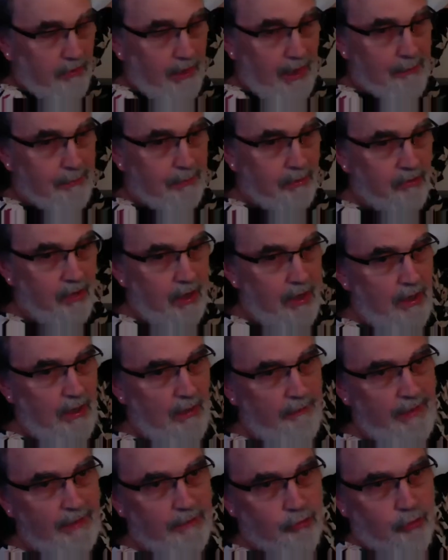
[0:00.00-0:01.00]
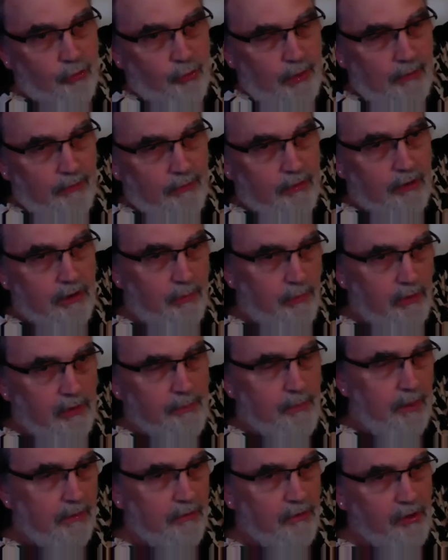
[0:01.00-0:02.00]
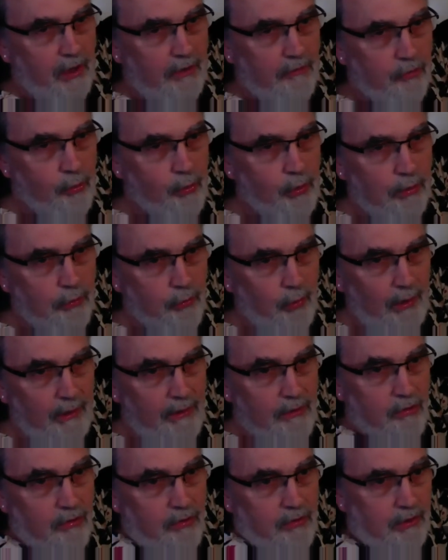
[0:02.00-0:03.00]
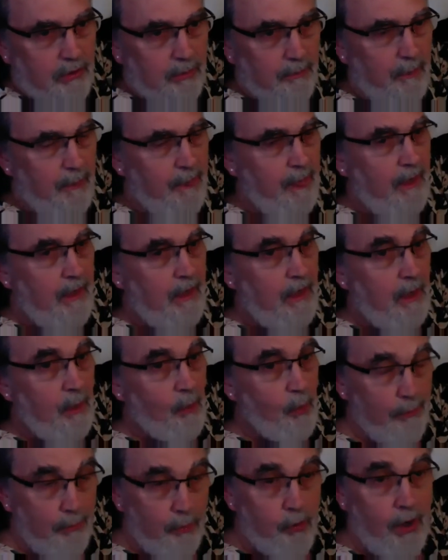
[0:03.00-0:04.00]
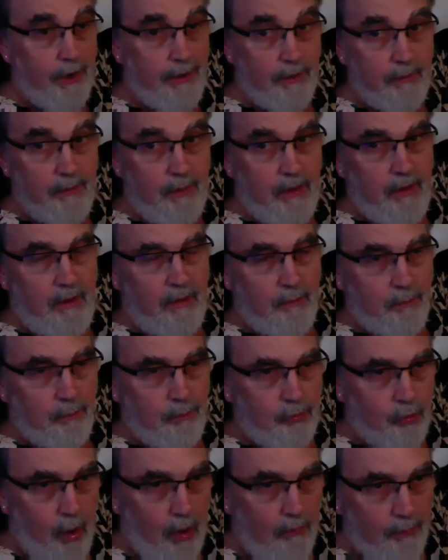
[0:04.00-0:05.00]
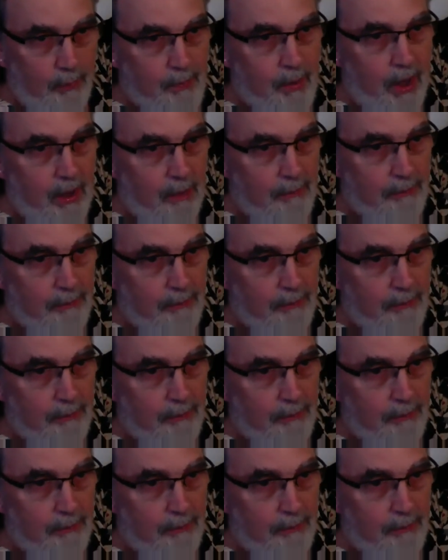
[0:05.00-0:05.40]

happens, that strengthens the response-consequence relationship. When we're trying to solve a problem